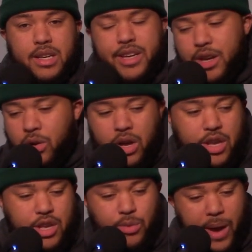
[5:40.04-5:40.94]
You know,
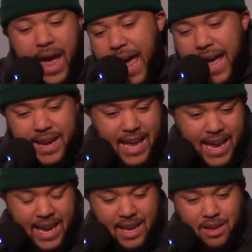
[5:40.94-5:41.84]
you've had
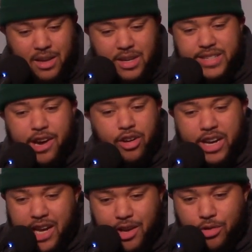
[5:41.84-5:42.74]
a Derrick
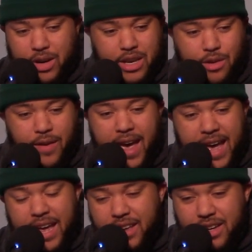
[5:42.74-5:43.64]
Henry, you've
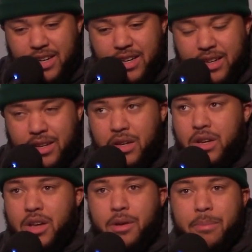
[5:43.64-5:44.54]
had a
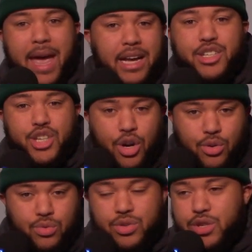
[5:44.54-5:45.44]
Mac
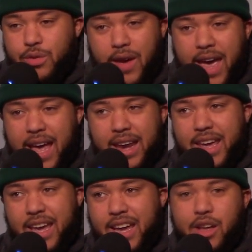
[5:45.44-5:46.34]
Jones, you've had
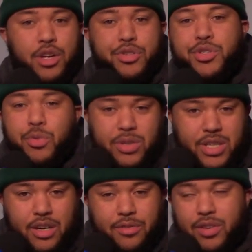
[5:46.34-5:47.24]
a Tua
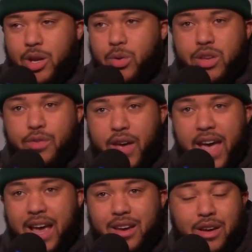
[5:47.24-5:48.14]
Tagovailoa, you've
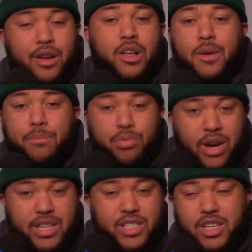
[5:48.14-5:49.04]
had a
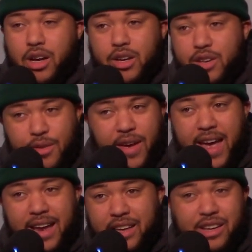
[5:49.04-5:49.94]
Bryce Young, you've
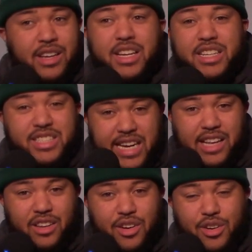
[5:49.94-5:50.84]
had a
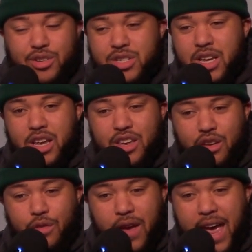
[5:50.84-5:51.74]
Jalen Hurts,
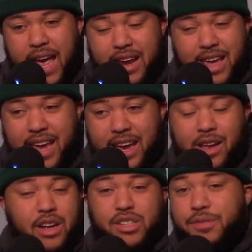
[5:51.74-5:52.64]
you've had a
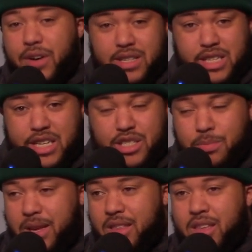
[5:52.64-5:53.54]
Devontae
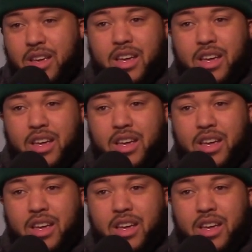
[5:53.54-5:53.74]
Smith.